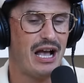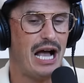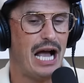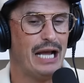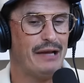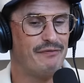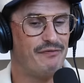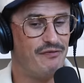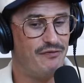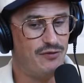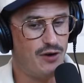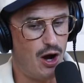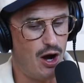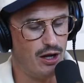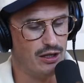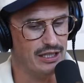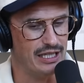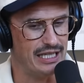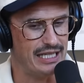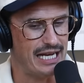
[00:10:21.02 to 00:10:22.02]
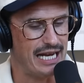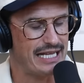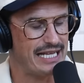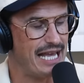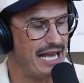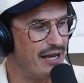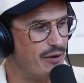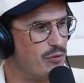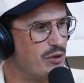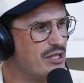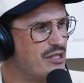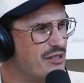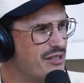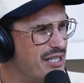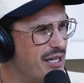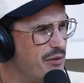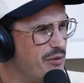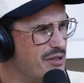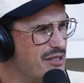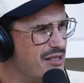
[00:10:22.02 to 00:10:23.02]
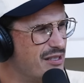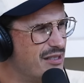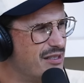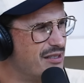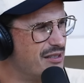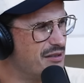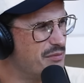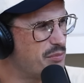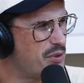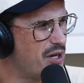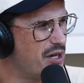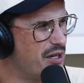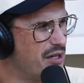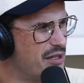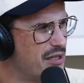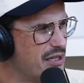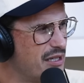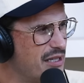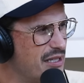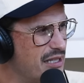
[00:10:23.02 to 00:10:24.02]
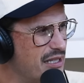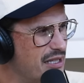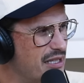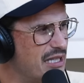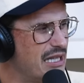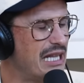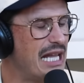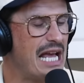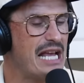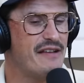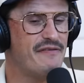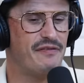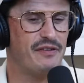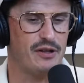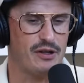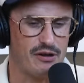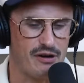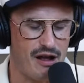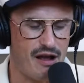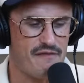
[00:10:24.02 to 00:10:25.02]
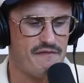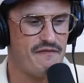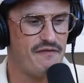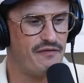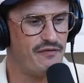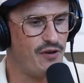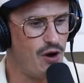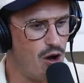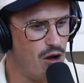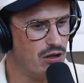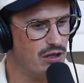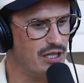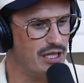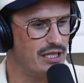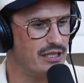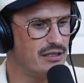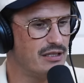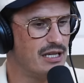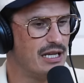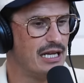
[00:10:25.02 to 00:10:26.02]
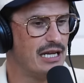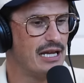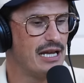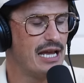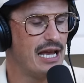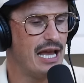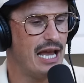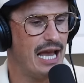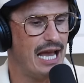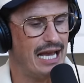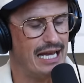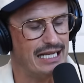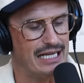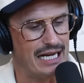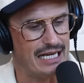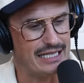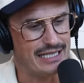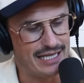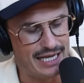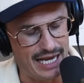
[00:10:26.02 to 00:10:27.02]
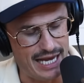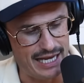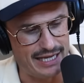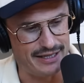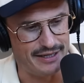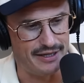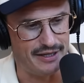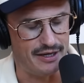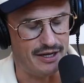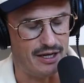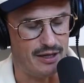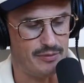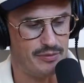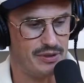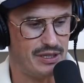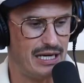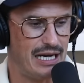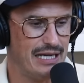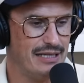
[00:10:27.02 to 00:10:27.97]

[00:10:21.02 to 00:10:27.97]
I've fallen. I can't. What do you say was the product? life alert? Life alert. I've fallen, and I can't get up.